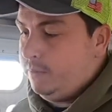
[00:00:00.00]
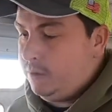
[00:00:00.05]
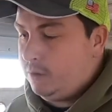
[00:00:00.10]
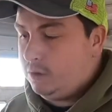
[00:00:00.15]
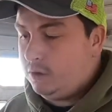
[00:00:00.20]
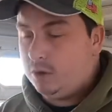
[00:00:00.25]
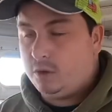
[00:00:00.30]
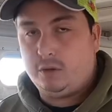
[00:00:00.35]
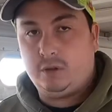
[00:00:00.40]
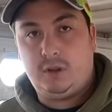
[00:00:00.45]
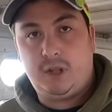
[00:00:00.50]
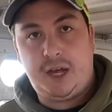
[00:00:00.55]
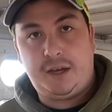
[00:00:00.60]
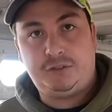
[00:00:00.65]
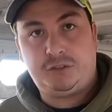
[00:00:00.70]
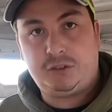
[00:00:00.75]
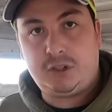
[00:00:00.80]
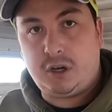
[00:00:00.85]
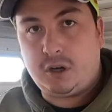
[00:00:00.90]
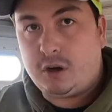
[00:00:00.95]
You know, the
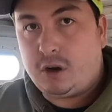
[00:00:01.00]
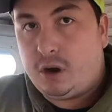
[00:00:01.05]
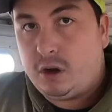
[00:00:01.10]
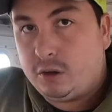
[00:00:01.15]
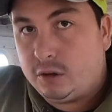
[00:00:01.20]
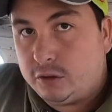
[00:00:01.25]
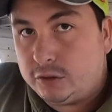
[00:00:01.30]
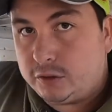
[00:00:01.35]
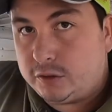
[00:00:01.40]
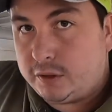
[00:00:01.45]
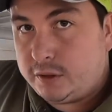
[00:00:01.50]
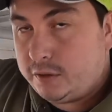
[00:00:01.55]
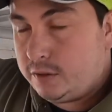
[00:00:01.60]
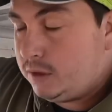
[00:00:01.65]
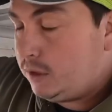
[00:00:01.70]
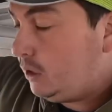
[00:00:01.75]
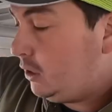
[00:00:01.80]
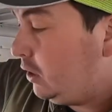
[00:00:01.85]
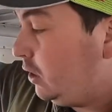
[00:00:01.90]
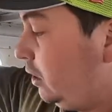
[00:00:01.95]
livestock haulers in
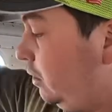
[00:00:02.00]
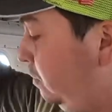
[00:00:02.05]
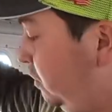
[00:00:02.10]
the